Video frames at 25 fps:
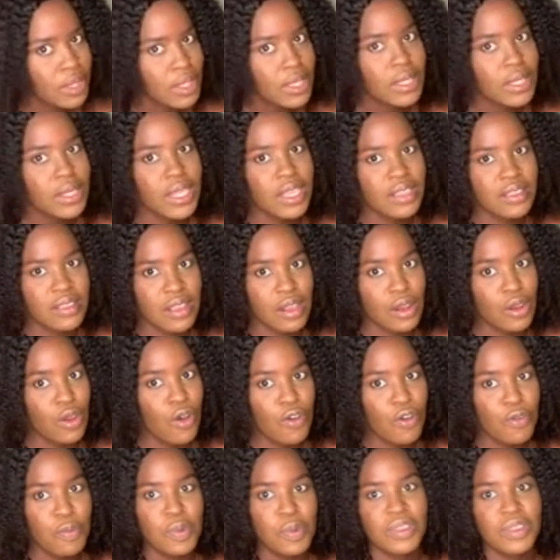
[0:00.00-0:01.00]
there's a lot
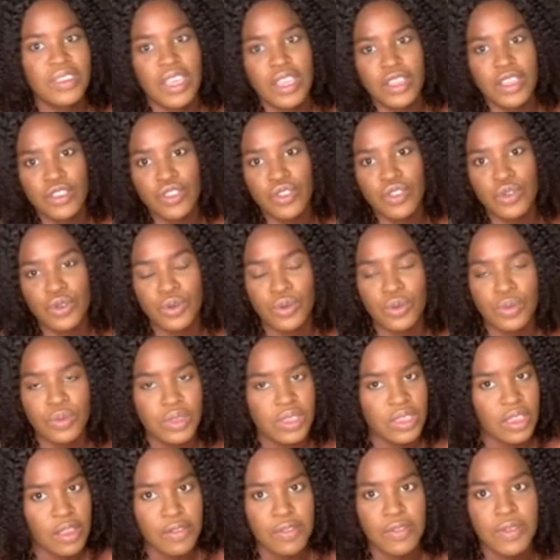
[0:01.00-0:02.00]
of potential,
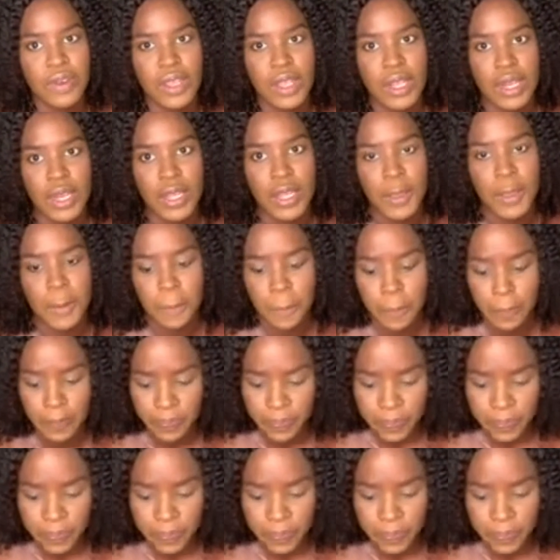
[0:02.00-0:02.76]
definitely.